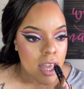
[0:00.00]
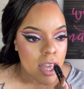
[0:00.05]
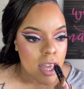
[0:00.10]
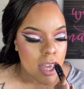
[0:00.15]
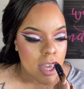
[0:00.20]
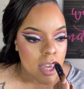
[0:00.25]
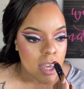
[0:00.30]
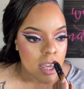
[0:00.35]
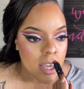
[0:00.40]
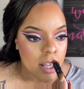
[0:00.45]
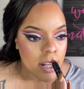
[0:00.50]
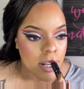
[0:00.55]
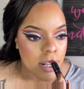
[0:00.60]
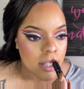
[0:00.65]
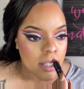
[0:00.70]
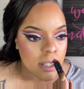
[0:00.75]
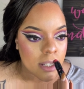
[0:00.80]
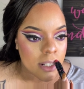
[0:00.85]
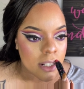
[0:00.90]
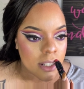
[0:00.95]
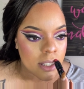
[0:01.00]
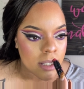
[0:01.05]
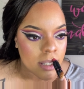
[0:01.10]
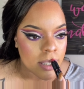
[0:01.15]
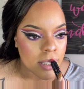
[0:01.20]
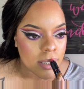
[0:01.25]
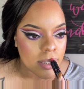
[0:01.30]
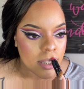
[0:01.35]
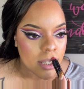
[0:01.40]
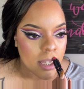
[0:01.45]
And I'm gonna
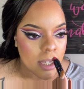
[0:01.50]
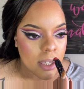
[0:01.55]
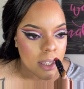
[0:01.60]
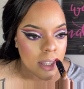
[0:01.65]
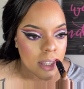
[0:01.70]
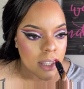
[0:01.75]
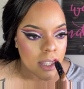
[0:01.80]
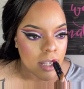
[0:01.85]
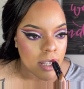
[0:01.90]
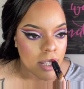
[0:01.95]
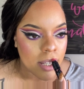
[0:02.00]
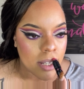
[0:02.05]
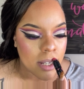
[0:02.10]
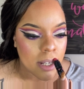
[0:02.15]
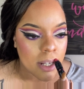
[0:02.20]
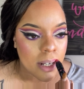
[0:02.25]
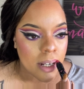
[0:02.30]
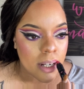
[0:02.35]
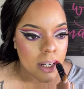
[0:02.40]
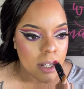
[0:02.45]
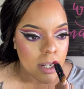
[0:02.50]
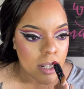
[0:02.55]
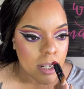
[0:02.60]
hit that layer.